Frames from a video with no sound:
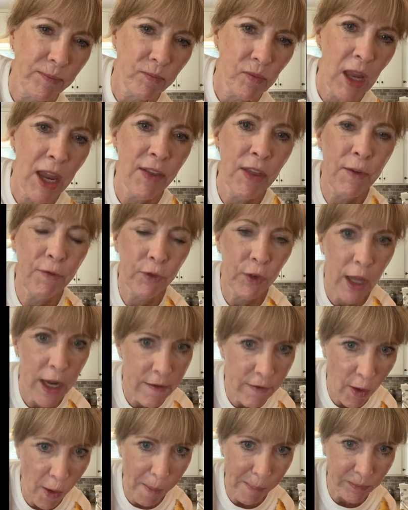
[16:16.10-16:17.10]
And the
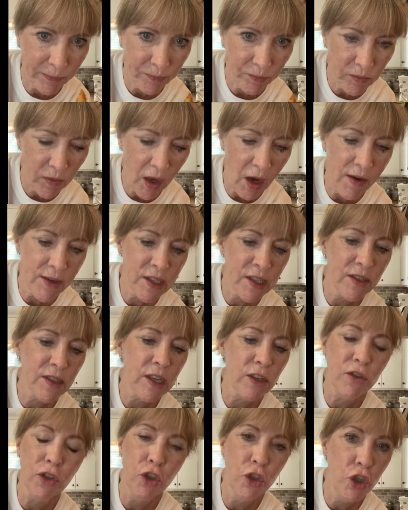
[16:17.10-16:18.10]
flavor, since
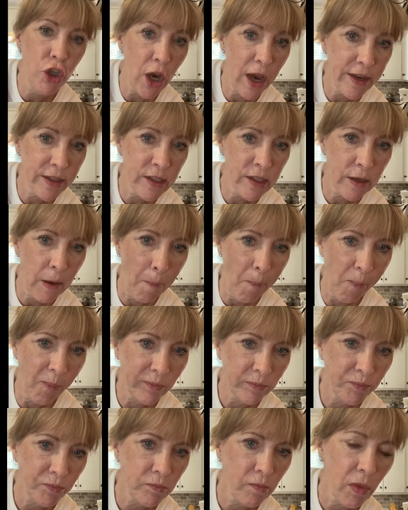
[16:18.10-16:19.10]
it's just
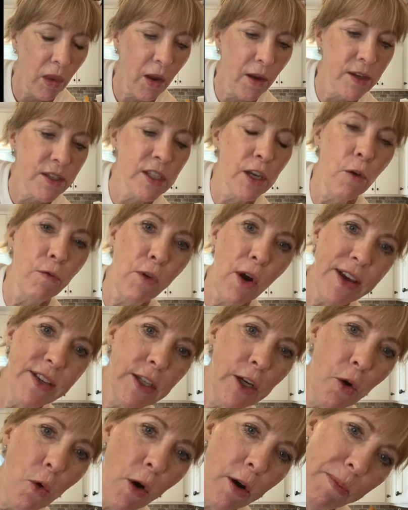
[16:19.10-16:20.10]

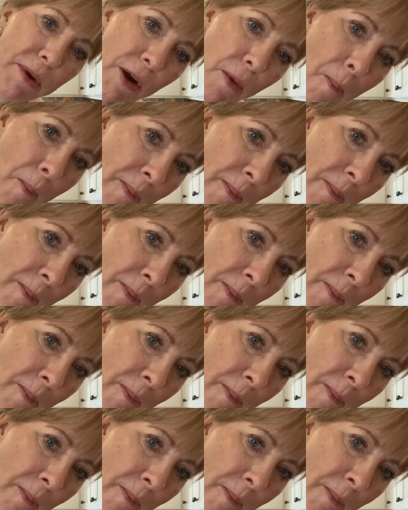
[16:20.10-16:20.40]
self-rising cornmeal,